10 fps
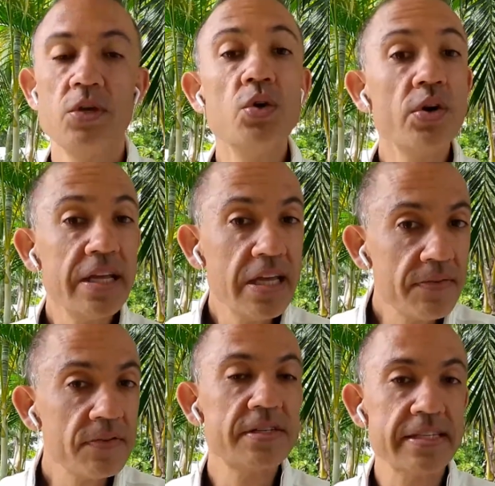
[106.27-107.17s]
You can
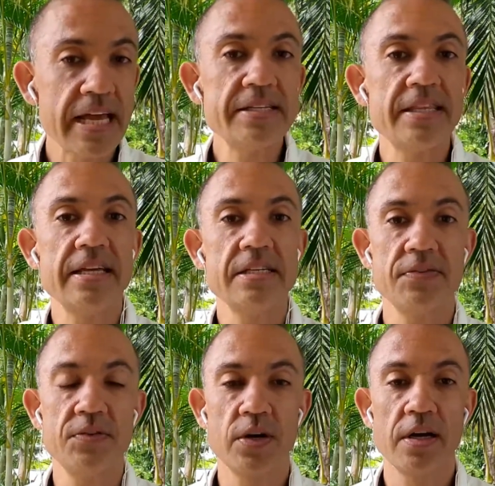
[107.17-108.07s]
even say to the
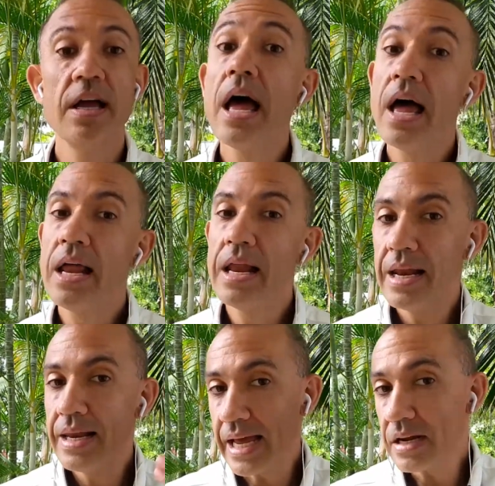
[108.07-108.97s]
interviewer,
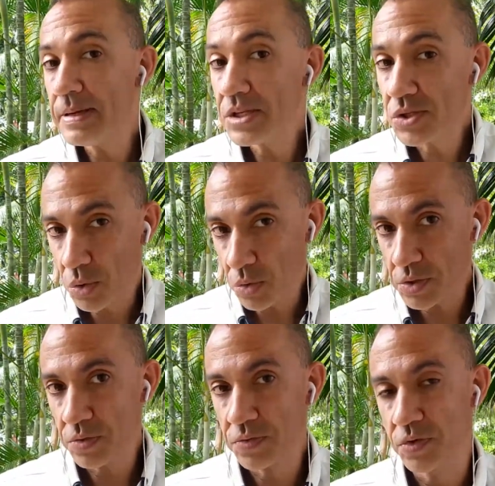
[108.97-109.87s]
let me
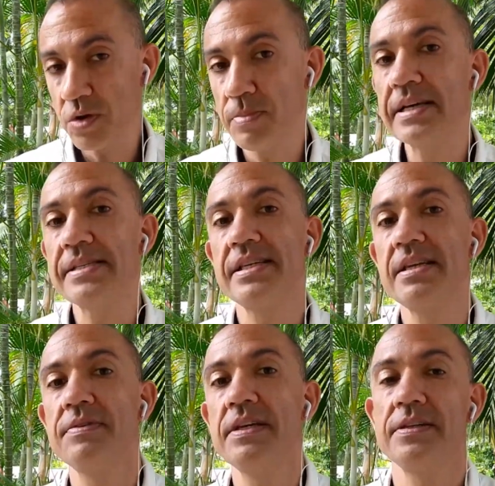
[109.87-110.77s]
talk you through my
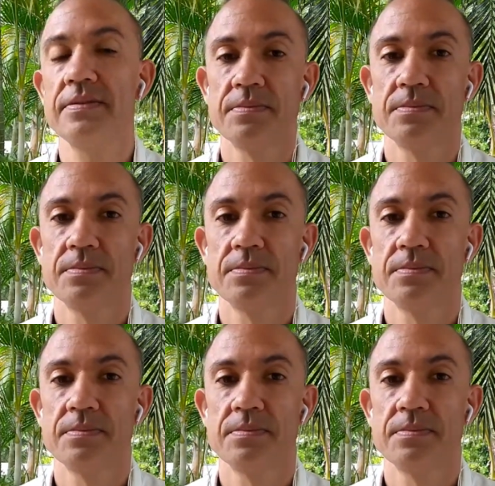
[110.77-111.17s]
CV.